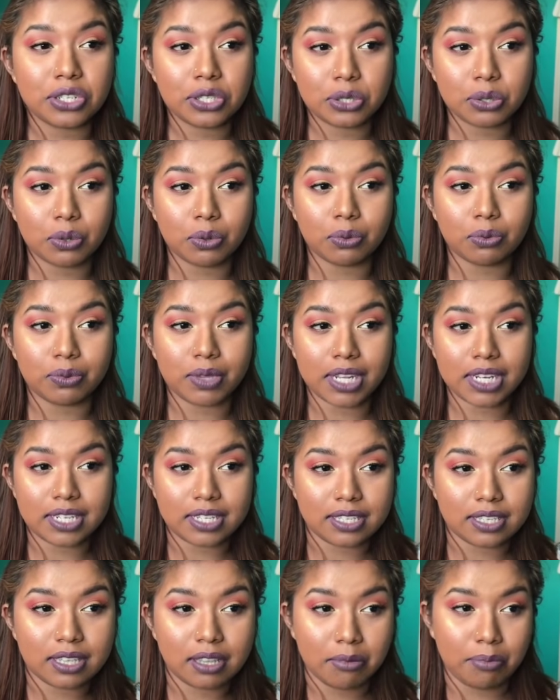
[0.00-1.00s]
so
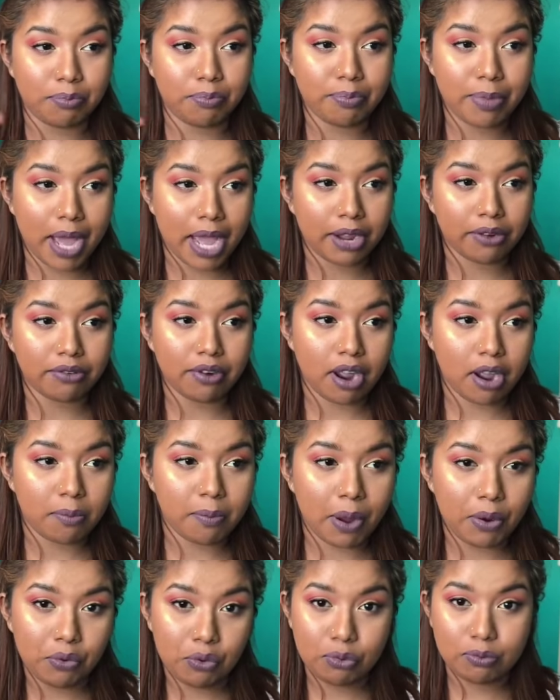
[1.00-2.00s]
that's the background.
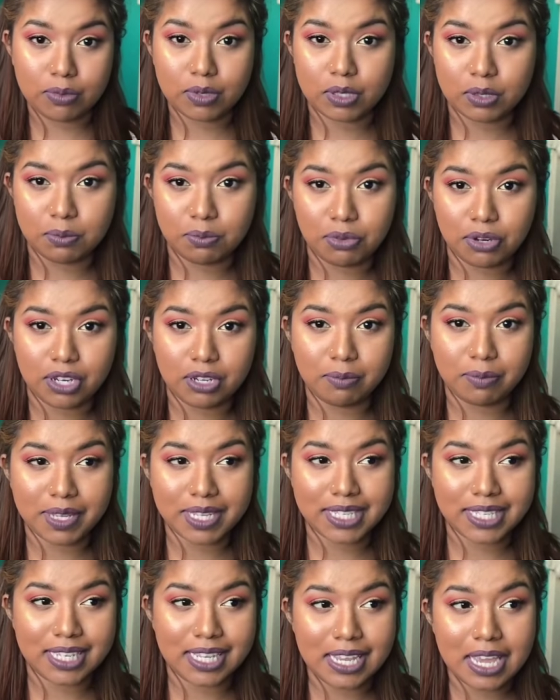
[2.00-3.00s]
My room is pretty
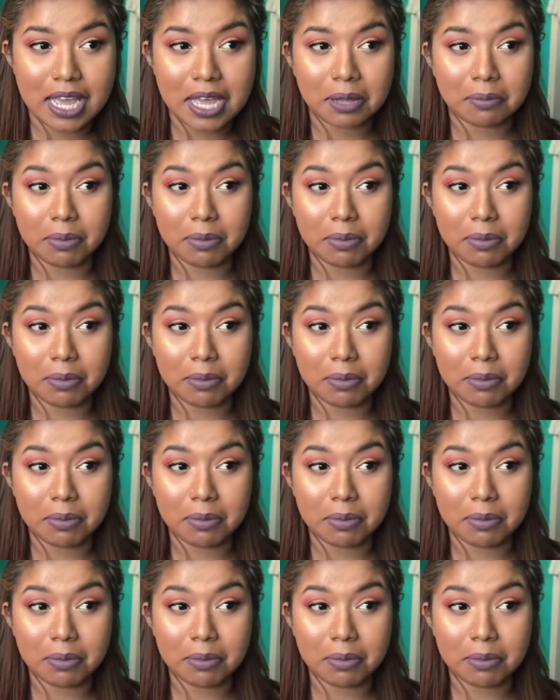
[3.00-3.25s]
messy.